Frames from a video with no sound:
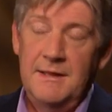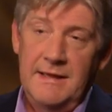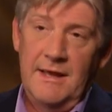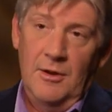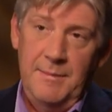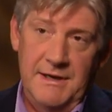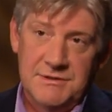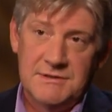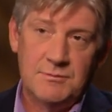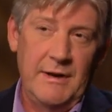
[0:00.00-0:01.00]
The yellow
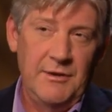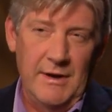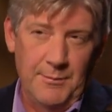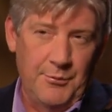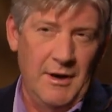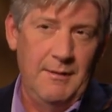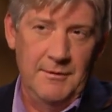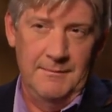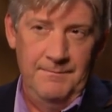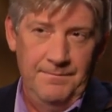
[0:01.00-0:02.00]
pages is when you had a
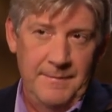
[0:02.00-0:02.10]
problem